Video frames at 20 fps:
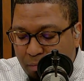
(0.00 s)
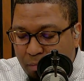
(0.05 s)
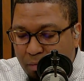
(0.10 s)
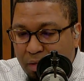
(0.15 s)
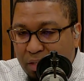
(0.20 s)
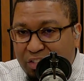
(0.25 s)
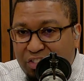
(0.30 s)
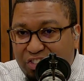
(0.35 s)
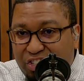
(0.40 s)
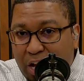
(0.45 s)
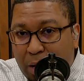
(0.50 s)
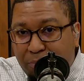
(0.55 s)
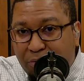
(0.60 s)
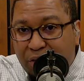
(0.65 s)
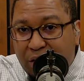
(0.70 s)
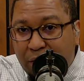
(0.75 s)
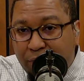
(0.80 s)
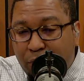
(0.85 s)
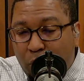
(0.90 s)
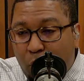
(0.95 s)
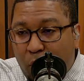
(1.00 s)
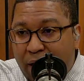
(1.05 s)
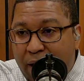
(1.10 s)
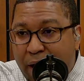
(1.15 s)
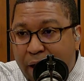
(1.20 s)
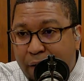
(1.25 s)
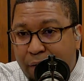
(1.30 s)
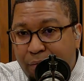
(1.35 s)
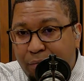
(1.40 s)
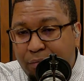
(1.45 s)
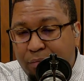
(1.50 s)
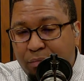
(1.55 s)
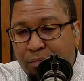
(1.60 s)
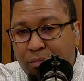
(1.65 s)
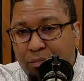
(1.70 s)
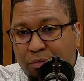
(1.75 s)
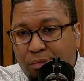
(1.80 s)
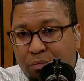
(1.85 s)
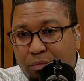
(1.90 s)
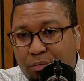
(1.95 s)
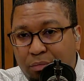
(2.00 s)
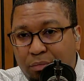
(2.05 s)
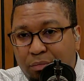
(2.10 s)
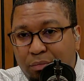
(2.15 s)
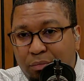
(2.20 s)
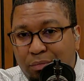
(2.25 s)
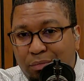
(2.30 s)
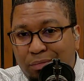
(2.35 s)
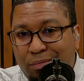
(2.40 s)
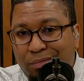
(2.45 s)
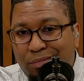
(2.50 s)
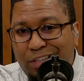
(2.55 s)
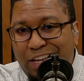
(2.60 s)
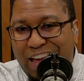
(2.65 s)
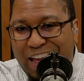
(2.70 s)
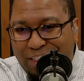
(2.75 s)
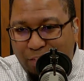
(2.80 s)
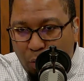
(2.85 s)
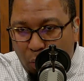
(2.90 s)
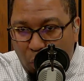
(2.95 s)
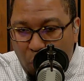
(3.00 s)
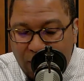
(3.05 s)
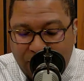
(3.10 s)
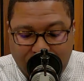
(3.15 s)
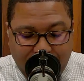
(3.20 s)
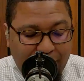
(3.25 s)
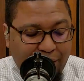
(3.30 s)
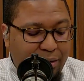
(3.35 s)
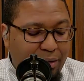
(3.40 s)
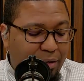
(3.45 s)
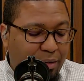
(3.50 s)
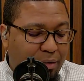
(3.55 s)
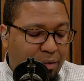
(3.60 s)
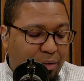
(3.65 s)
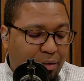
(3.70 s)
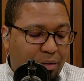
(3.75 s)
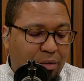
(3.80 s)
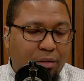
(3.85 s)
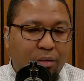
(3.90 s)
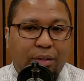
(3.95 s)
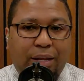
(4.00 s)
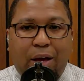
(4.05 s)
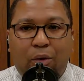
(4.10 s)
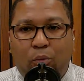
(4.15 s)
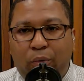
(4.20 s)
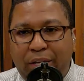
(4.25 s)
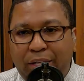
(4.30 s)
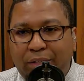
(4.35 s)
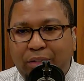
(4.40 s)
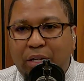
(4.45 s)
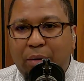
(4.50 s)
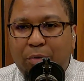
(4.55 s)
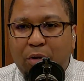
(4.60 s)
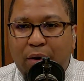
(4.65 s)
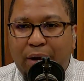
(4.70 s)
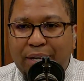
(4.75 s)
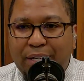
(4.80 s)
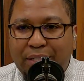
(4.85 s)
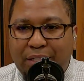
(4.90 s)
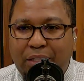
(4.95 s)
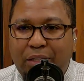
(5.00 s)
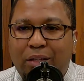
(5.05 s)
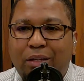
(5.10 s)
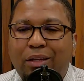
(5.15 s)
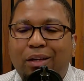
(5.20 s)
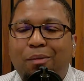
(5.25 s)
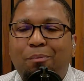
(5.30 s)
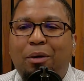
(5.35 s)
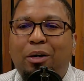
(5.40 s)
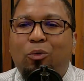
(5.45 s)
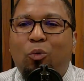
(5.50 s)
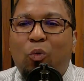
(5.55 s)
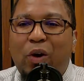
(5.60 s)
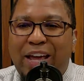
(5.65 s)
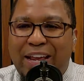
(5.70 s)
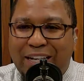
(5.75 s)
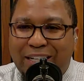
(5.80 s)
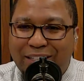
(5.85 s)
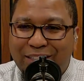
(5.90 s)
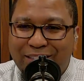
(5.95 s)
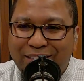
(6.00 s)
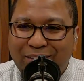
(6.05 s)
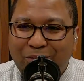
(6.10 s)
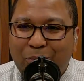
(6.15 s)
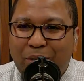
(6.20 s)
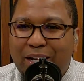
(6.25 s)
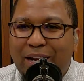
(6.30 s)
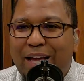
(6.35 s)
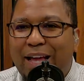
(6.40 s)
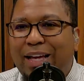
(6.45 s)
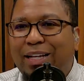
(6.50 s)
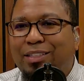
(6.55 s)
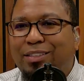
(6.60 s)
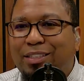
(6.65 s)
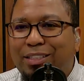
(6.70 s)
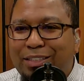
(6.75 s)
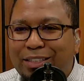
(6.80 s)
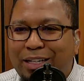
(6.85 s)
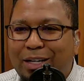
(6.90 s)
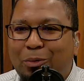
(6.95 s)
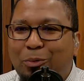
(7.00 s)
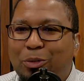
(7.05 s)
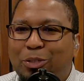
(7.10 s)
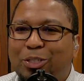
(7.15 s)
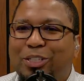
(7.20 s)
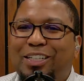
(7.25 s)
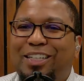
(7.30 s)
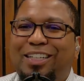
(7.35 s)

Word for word: subset of the where and the wind, not wind, W I N D, but wind. Why'd I add a D to that word?